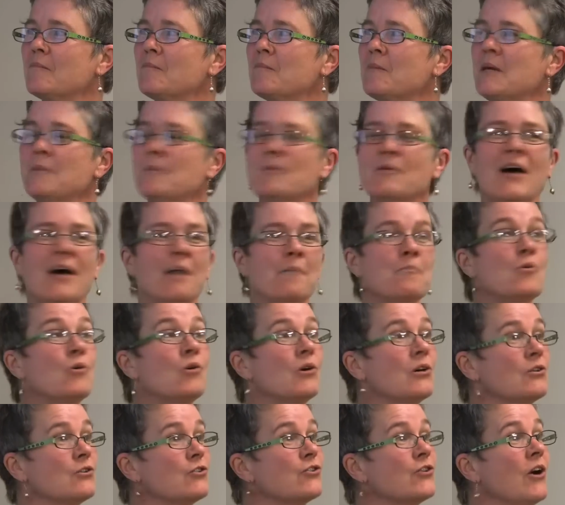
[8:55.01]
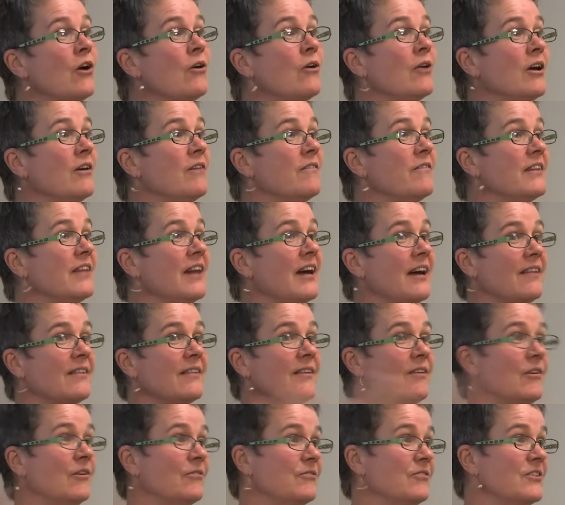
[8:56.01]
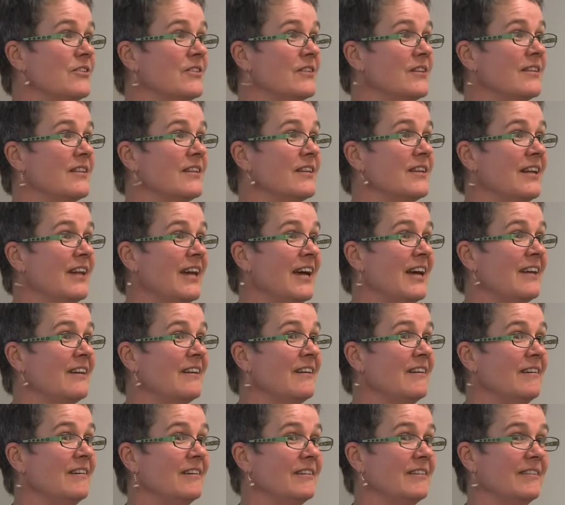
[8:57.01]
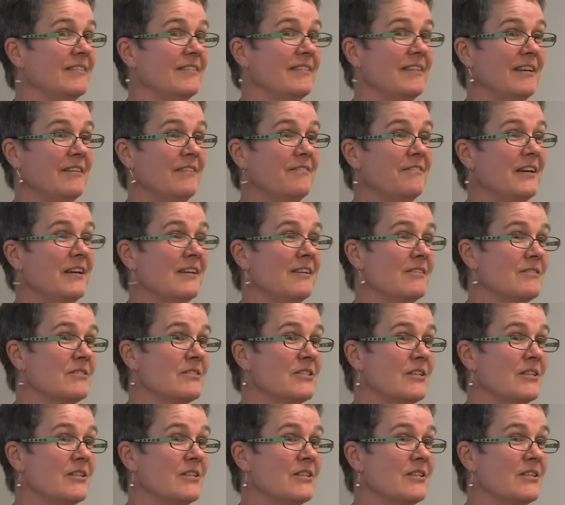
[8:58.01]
People have more control over that often than the landline, they found.